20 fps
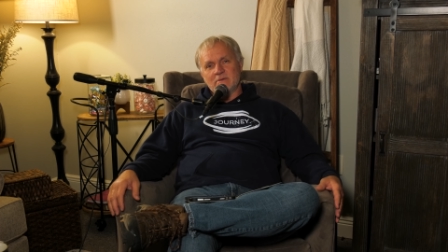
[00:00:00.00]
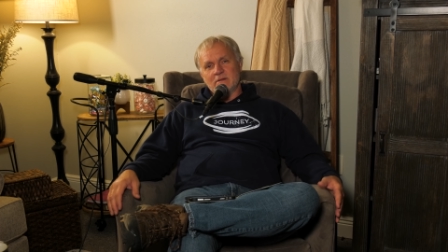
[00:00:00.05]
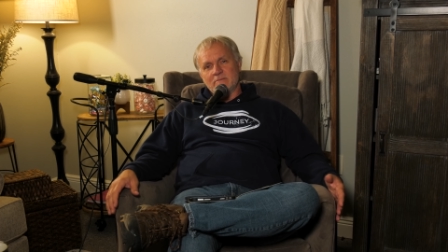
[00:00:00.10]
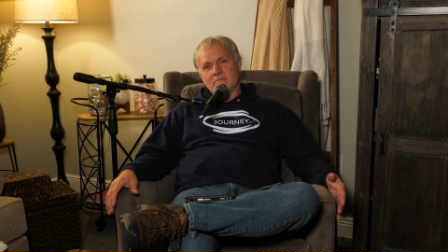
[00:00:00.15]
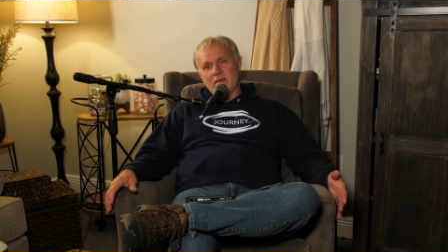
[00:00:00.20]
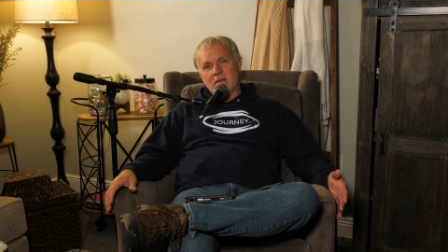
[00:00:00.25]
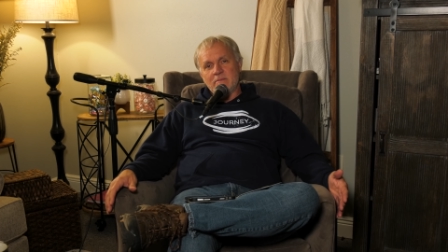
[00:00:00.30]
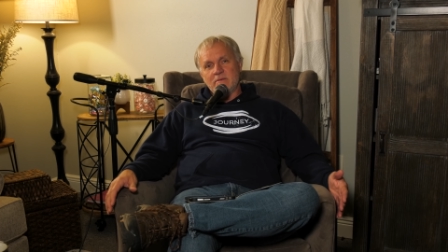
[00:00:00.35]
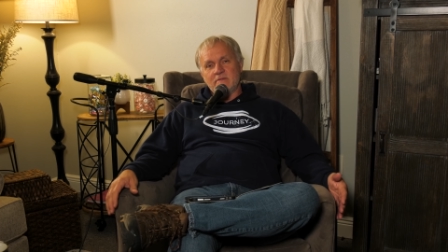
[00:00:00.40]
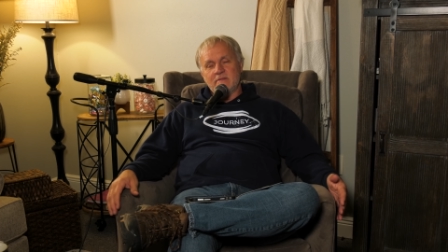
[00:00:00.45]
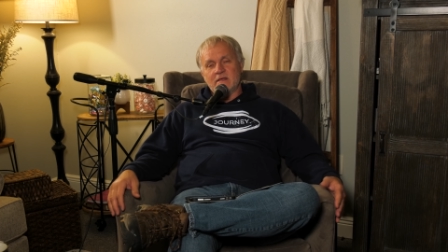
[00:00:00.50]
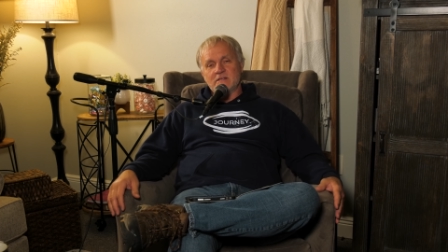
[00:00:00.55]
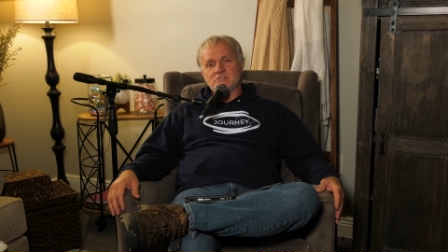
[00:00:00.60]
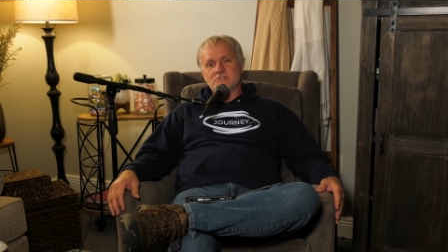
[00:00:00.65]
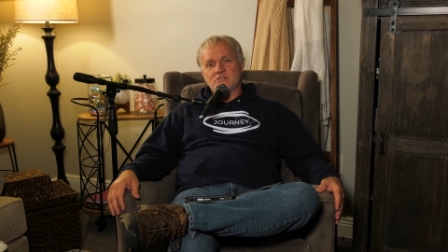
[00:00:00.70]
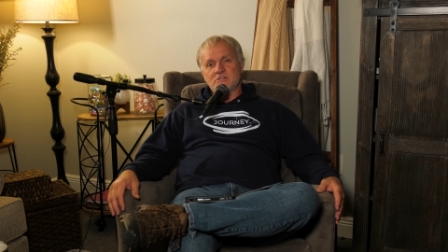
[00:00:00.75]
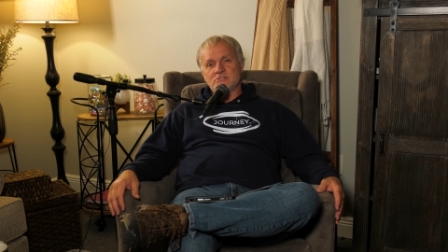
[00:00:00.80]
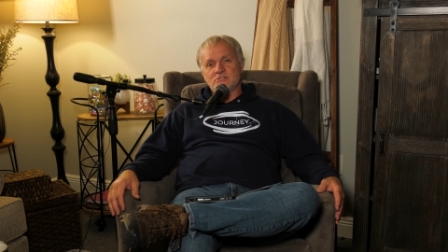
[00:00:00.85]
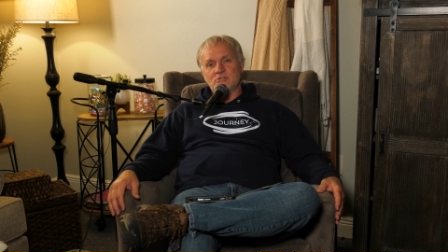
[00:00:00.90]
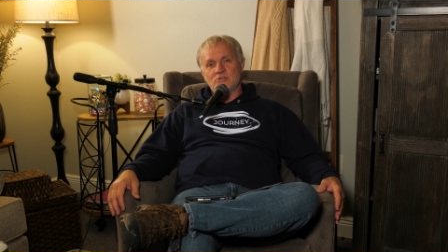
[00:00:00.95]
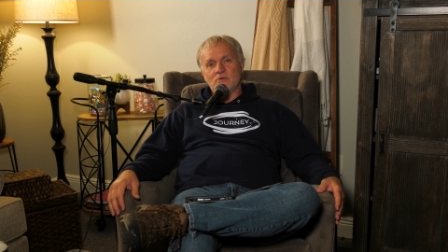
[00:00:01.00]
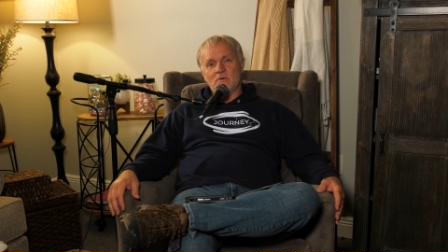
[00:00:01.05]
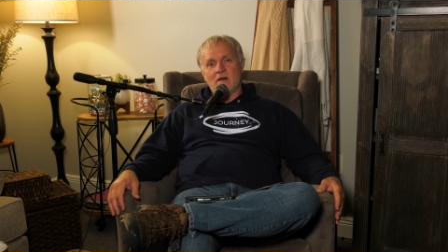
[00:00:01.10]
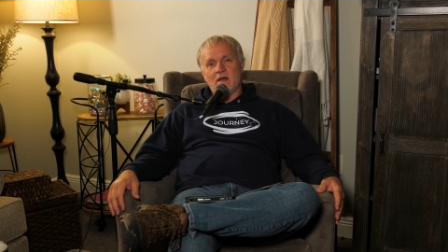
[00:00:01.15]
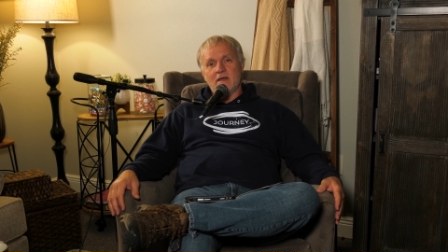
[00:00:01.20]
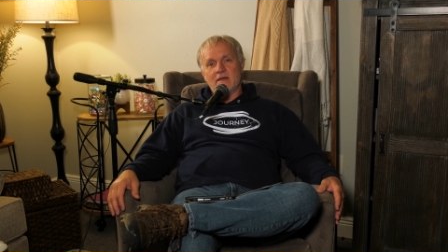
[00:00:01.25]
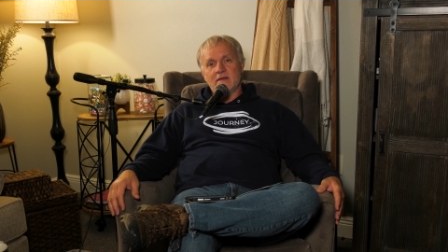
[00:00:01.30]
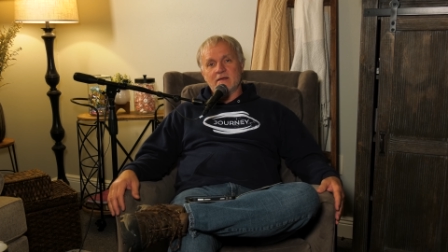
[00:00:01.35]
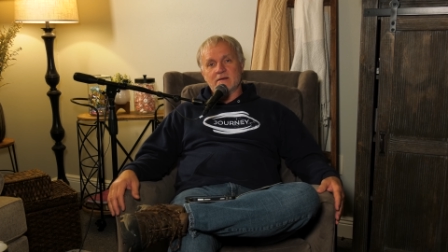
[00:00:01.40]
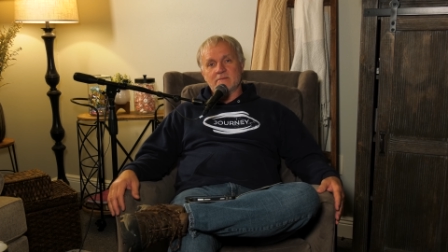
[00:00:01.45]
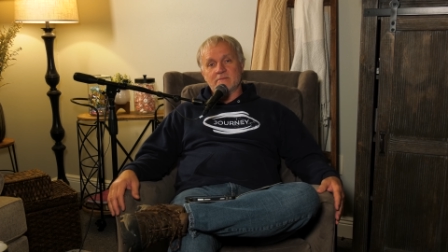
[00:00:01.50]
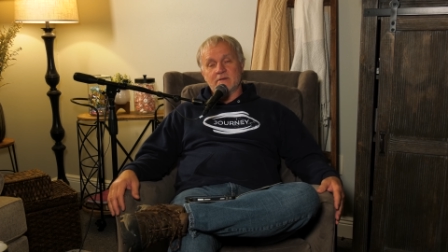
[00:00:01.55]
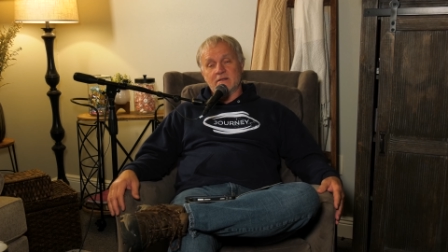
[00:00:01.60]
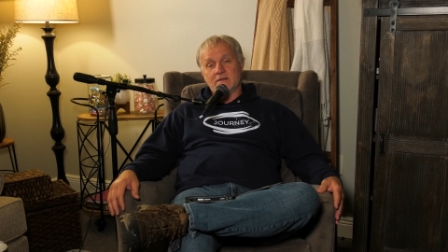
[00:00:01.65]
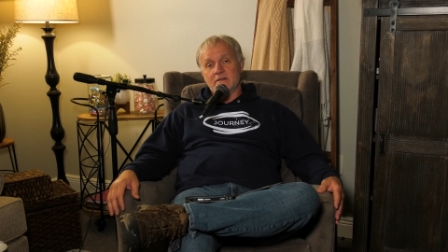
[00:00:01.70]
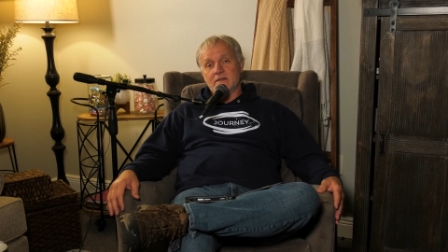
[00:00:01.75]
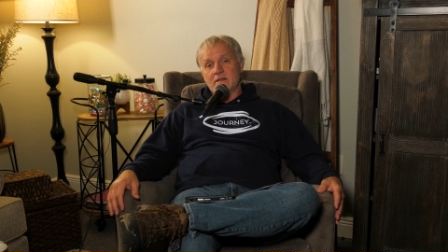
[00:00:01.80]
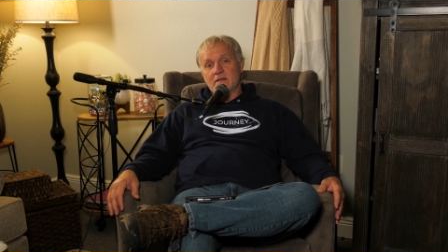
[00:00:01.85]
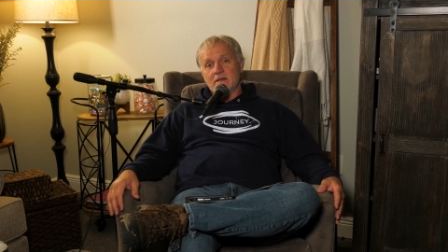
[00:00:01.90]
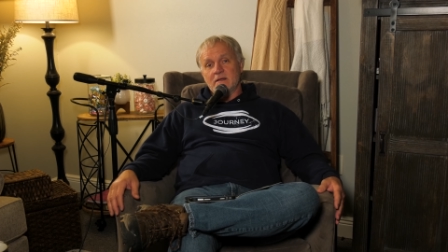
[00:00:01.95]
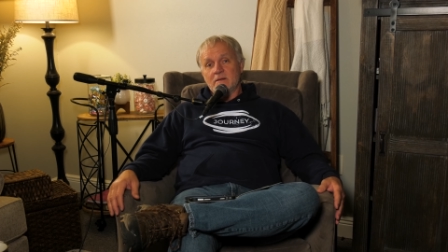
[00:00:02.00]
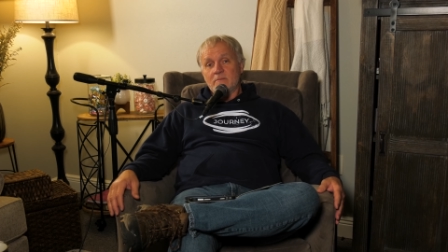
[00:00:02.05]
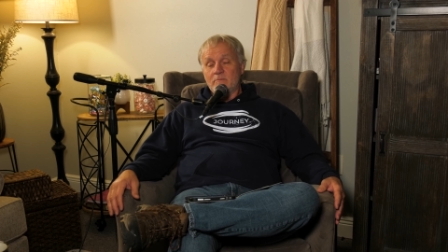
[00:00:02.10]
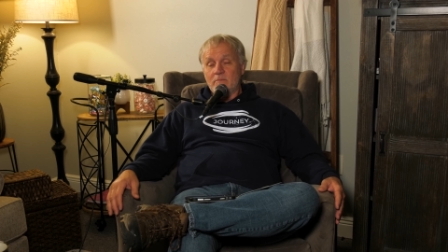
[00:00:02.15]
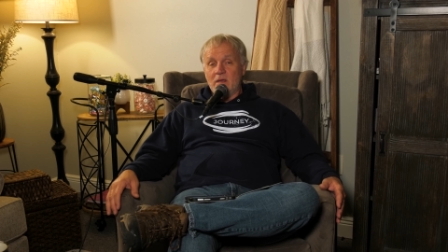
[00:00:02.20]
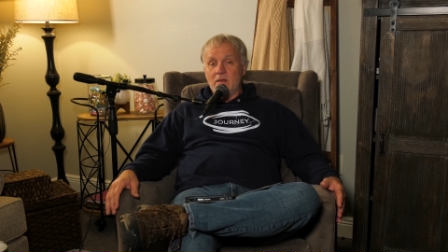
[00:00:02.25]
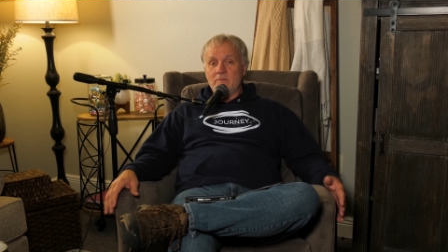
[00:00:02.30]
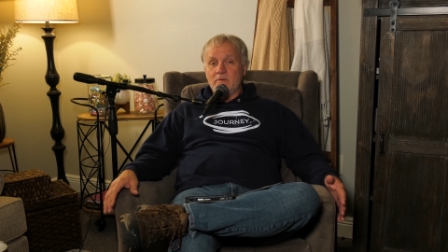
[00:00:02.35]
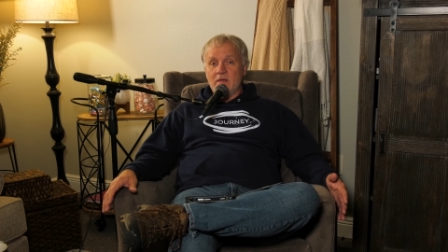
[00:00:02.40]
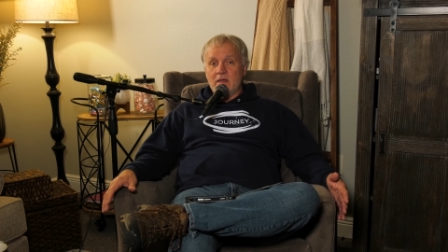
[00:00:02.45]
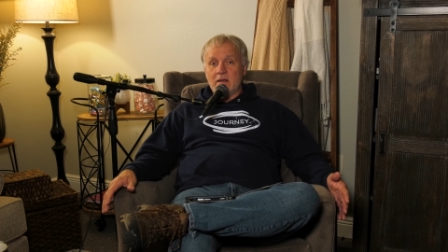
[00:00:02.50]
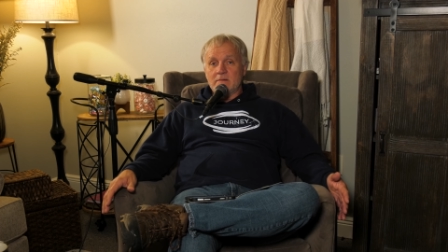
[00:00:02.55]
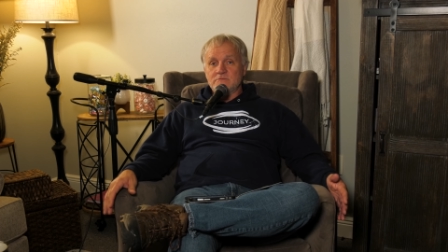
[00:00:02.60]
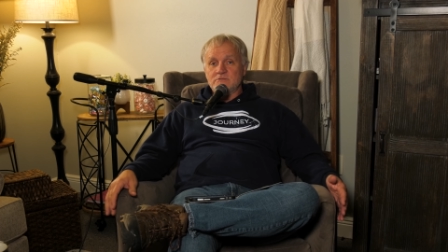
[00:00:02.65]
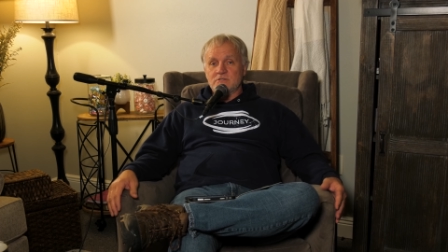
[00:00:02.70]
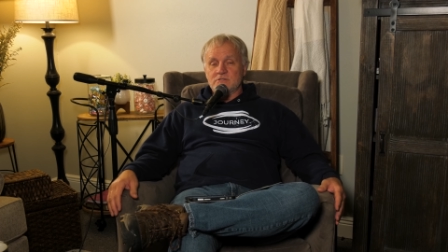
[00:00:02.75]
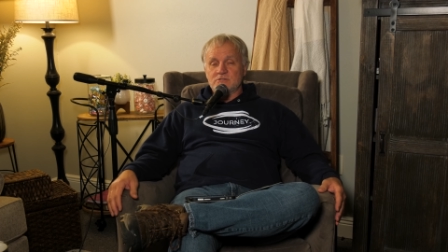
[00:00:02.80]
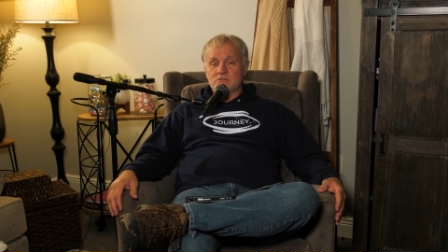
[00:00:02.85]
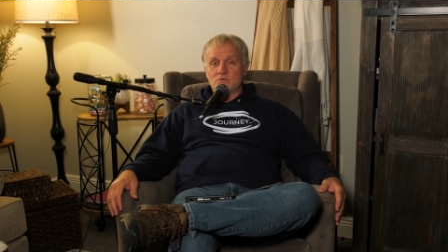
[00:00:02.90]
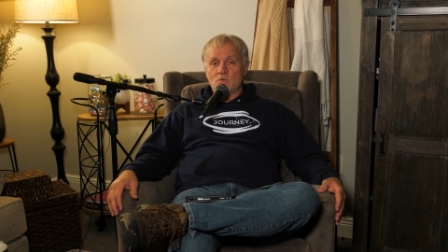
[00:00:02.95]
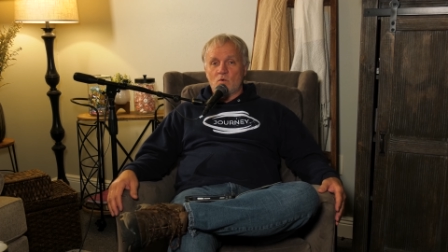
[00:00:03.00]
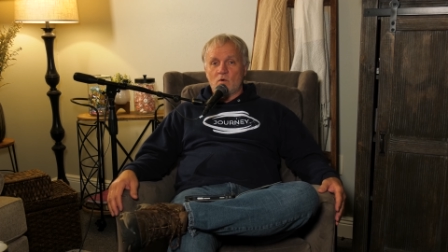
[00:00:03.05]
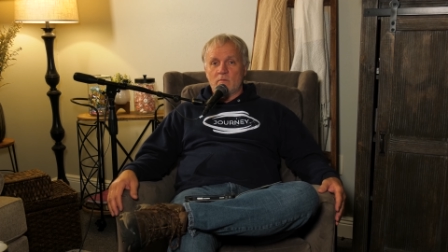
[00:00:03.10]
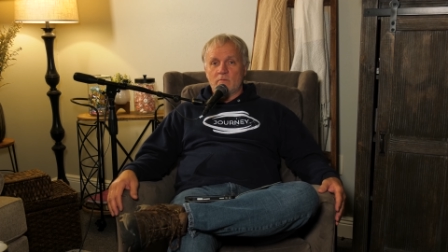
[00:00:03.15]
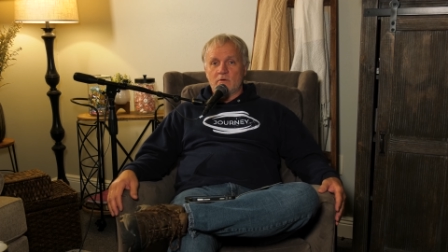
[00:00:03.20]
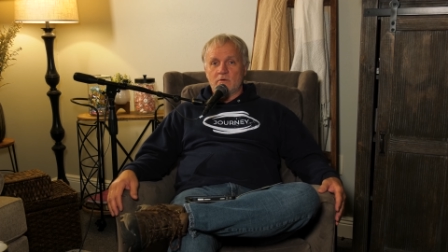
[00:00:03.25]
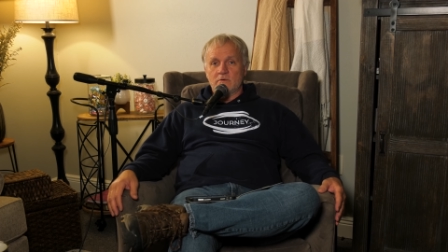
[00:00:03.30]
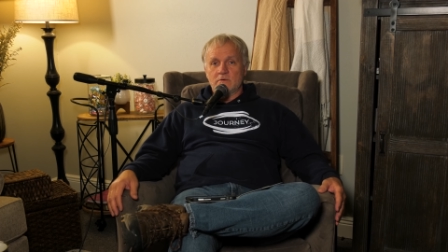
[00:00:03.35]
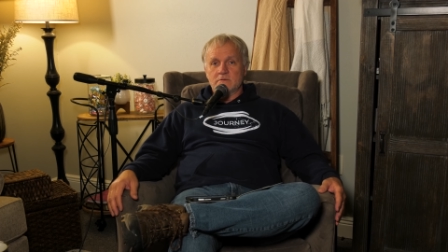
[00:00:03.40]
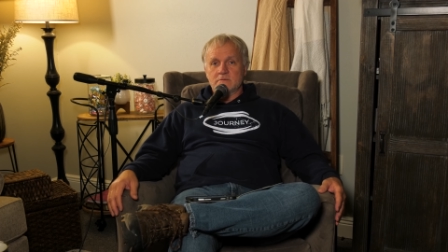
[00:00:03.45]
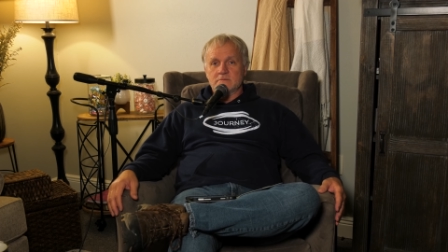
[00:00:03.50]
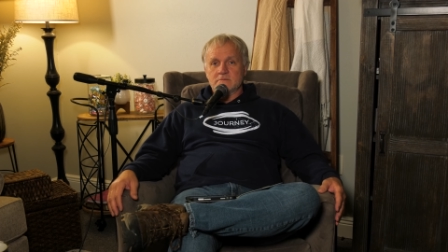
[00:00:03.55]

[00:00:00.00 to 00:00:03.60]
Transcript: but maybe that's just who I am, and maybe I'm just normal.